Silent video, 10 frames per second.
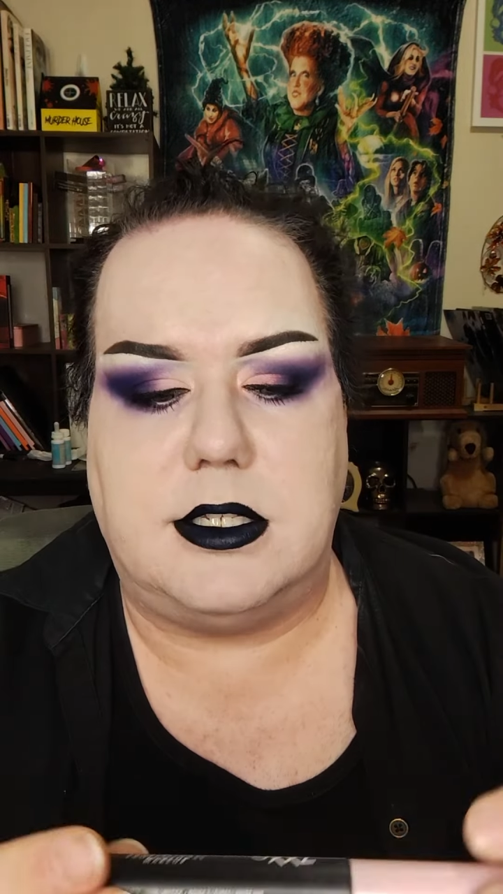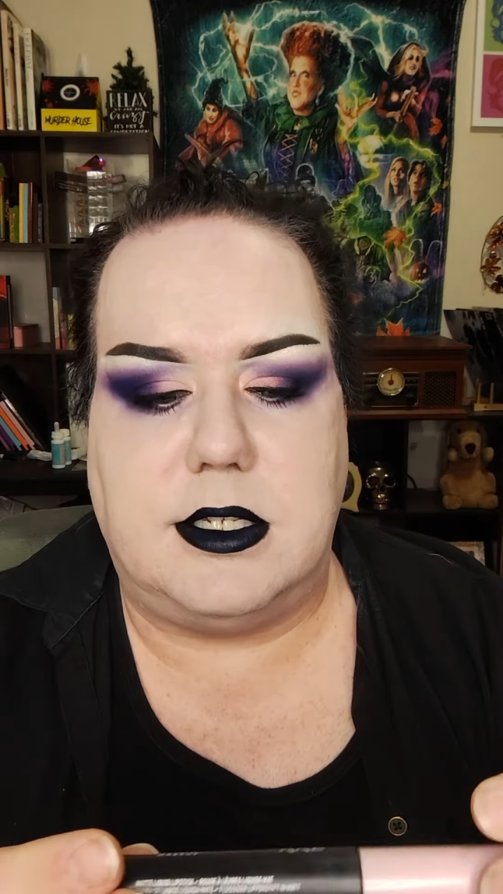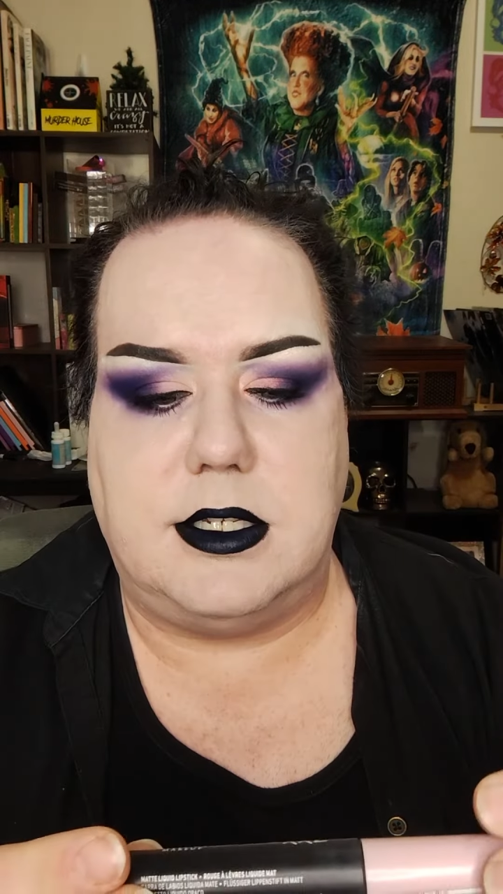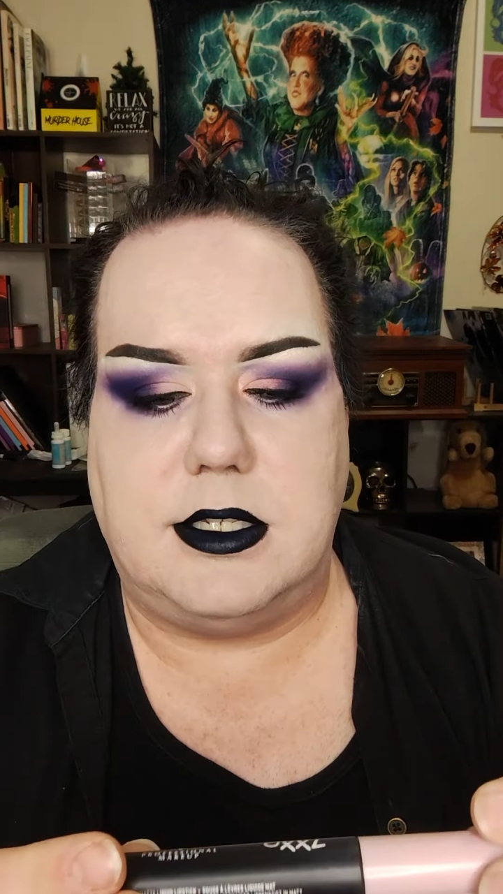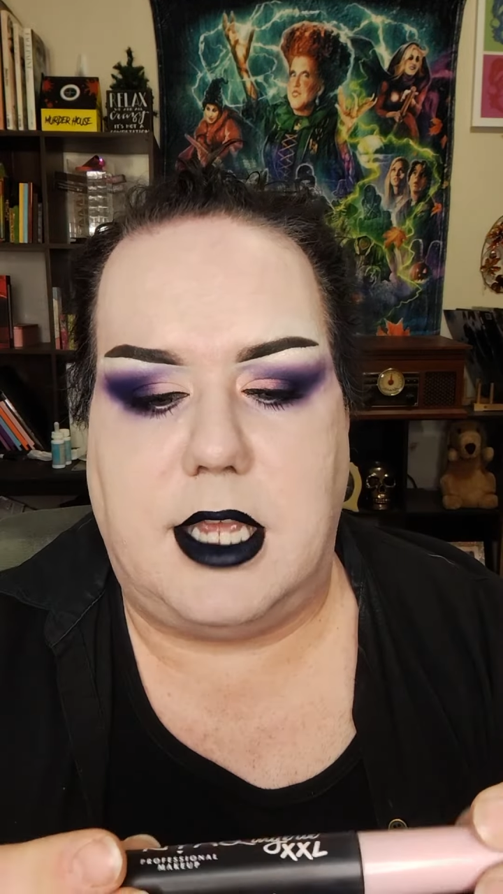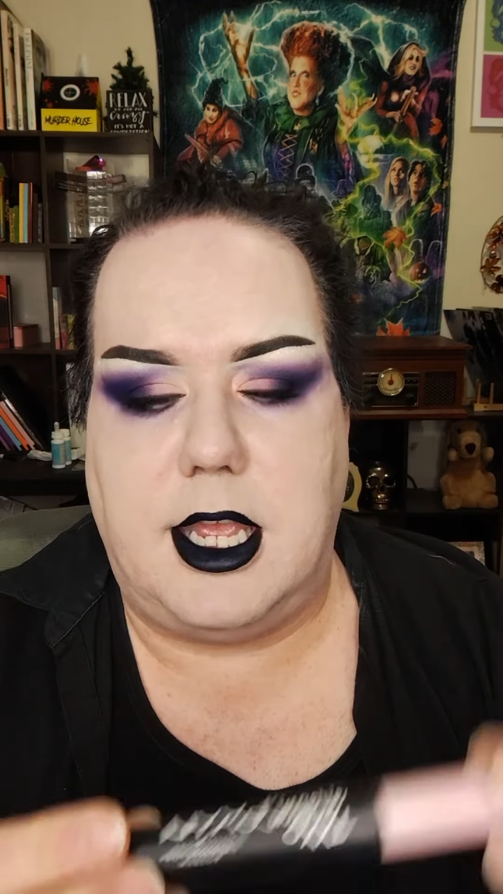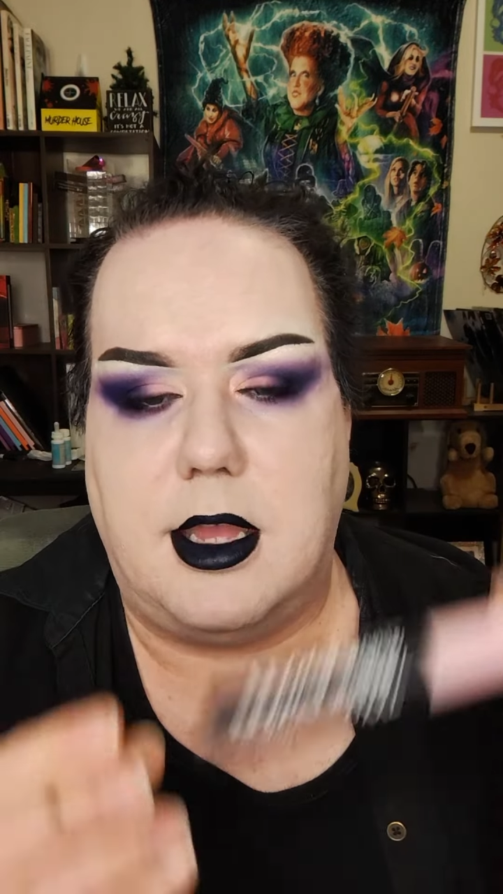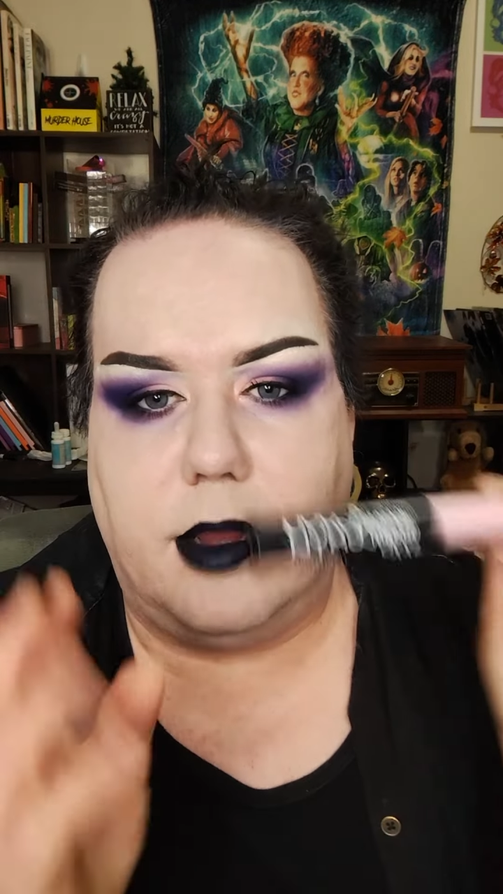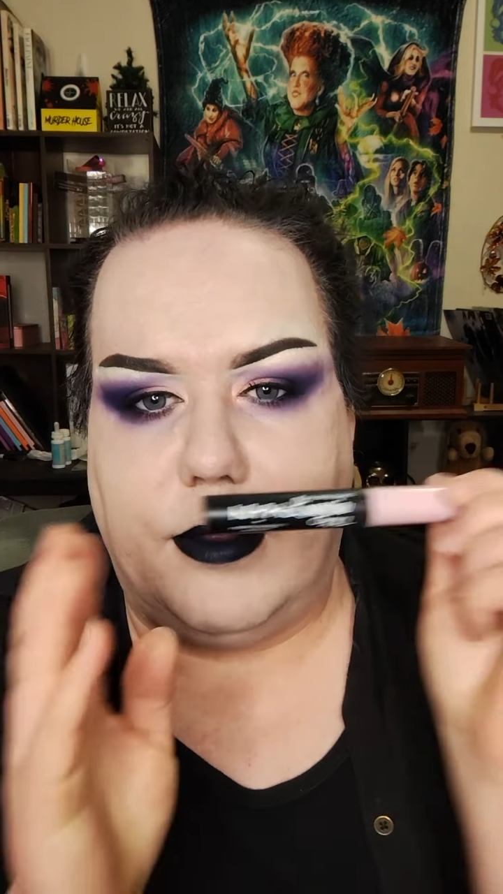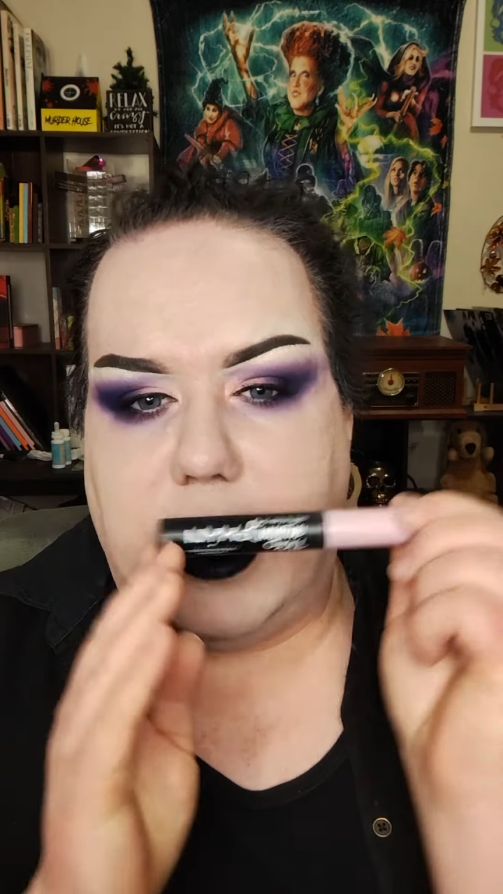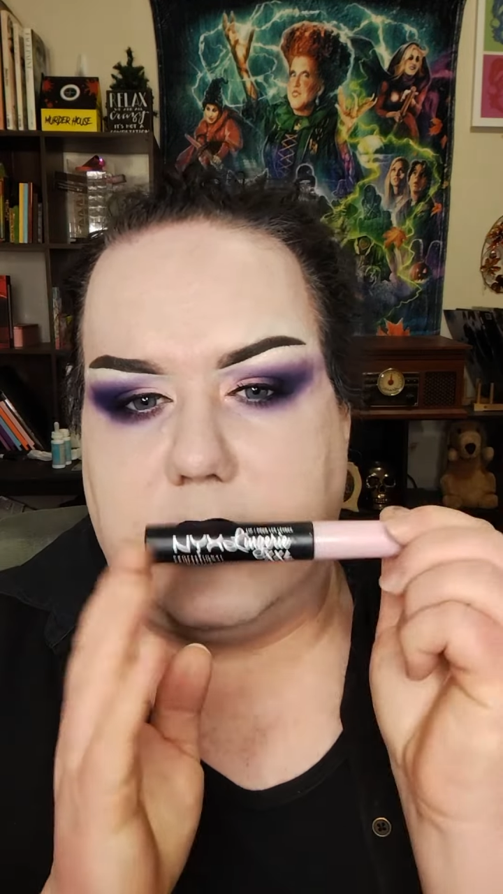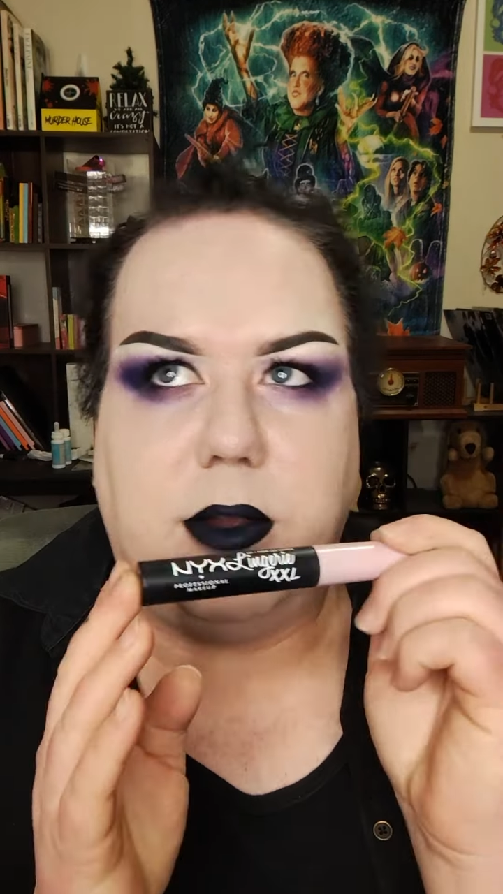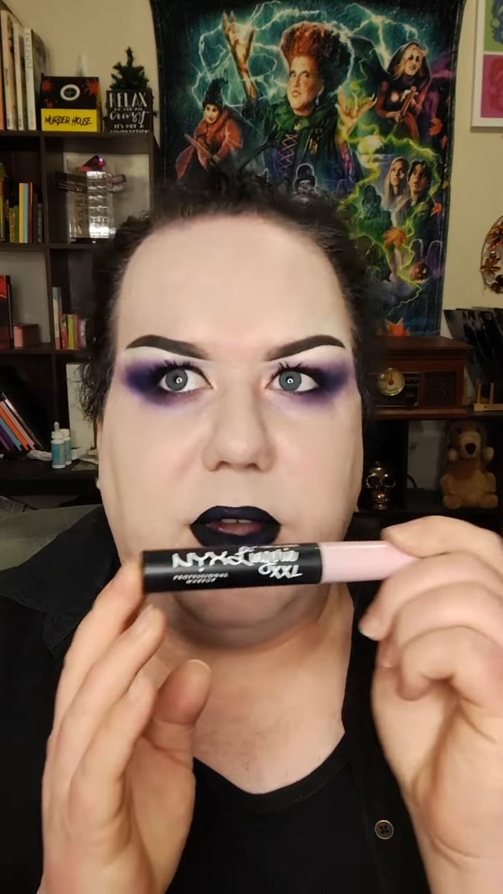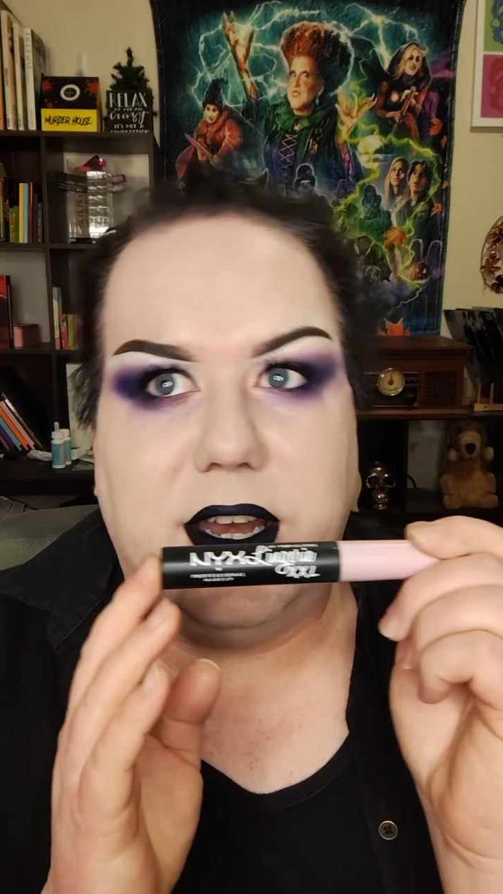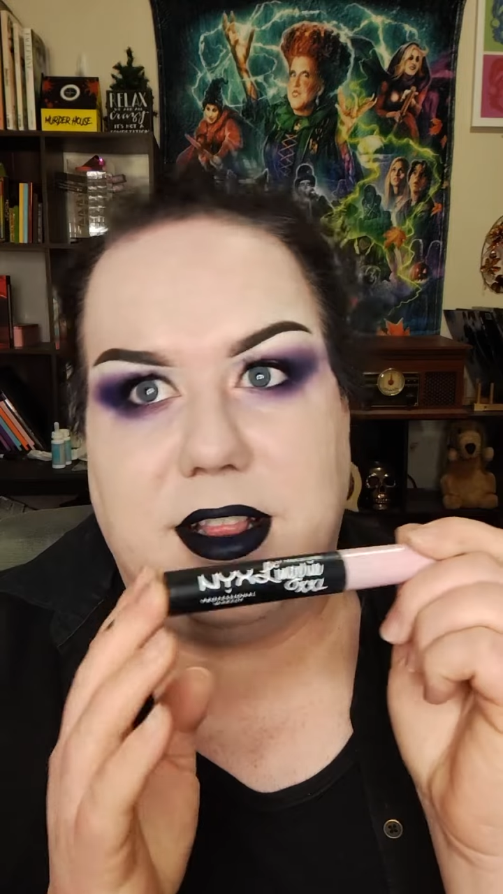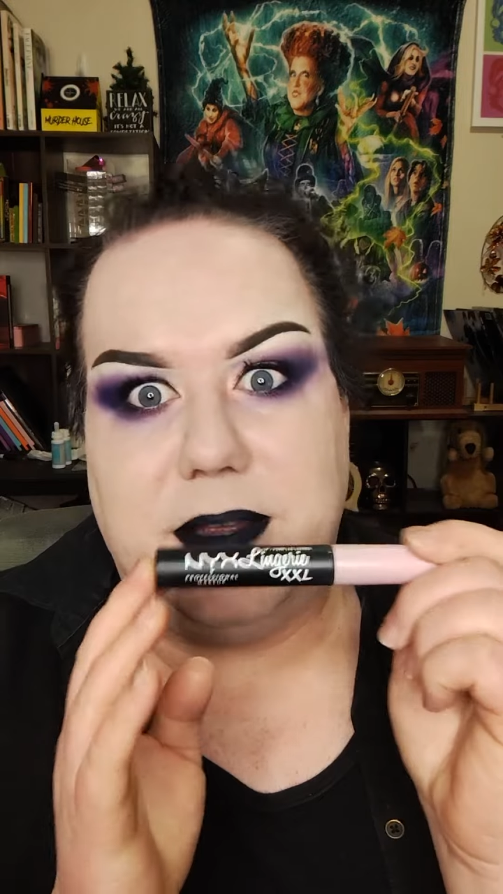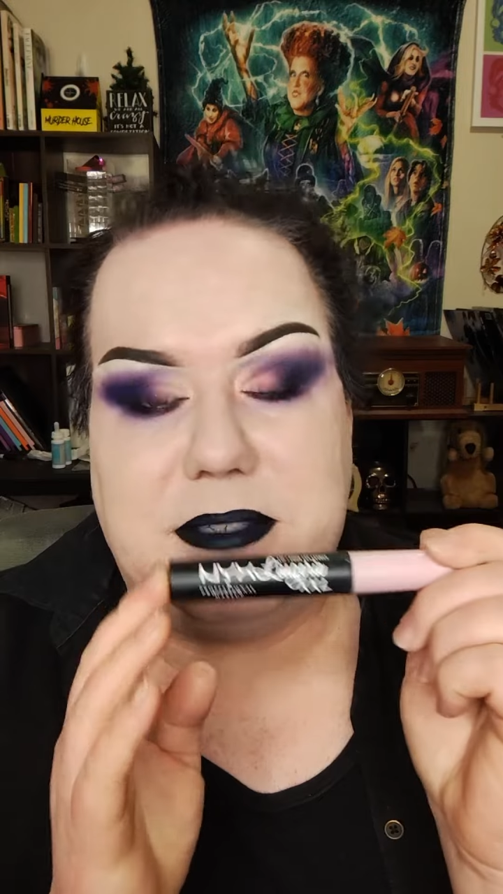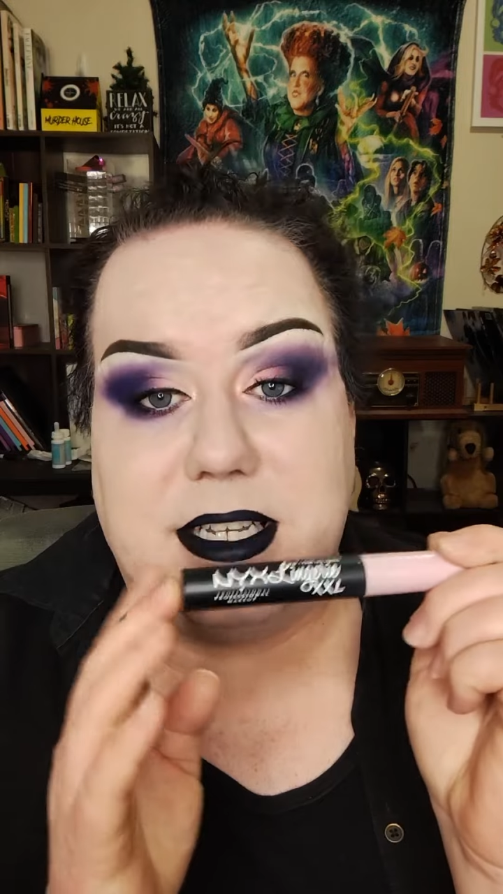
This is a black liquid